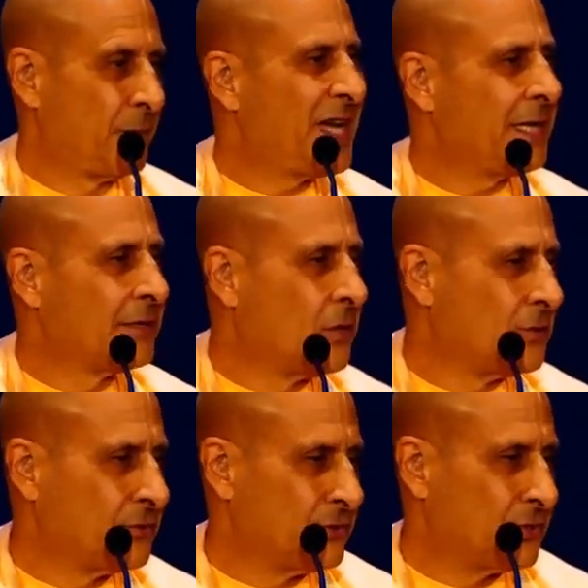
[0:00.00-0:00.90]
many
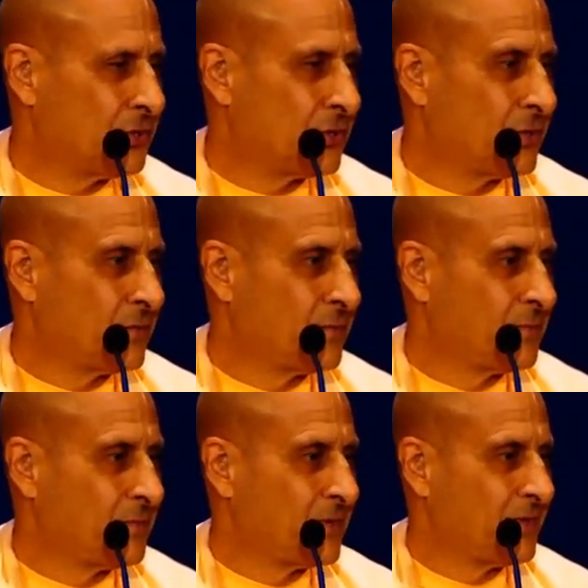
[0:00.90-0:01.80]
loans
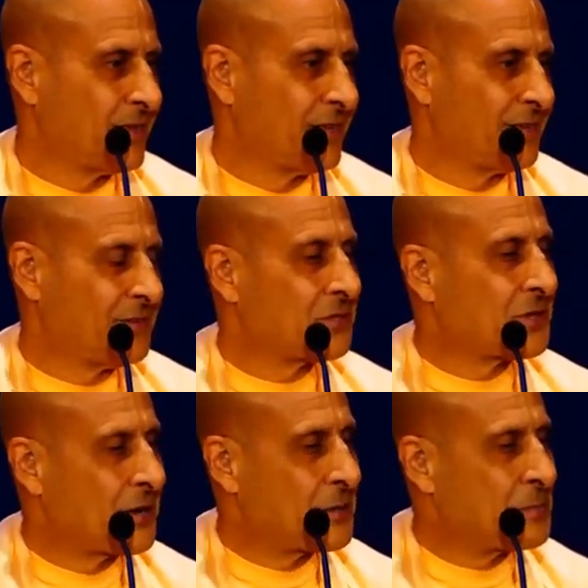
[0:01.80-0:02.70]
to
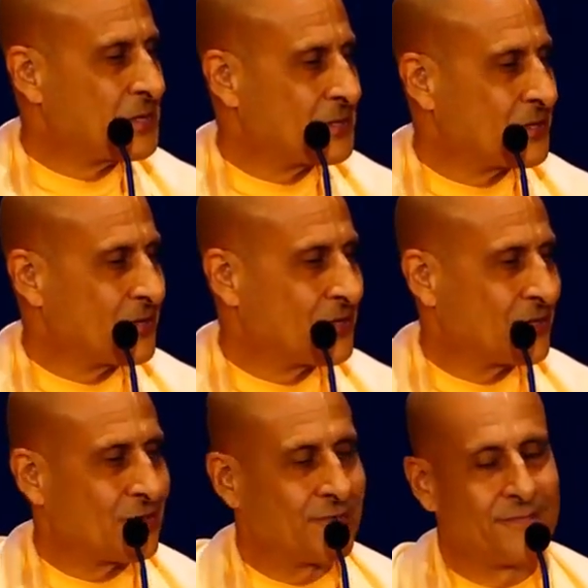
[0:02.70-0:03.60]
start a
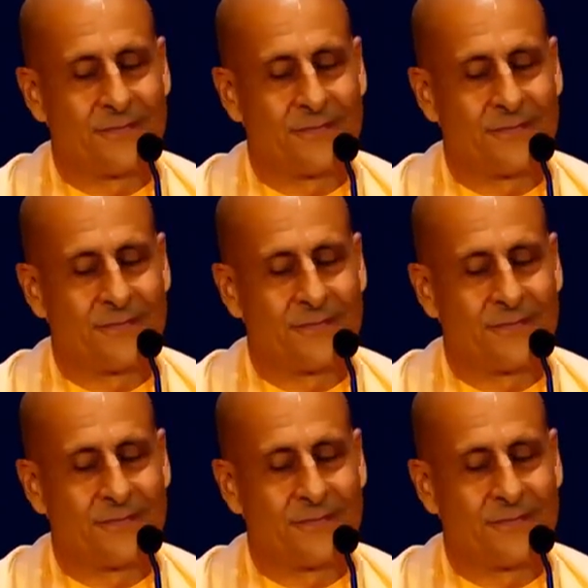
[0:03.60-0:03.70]
business.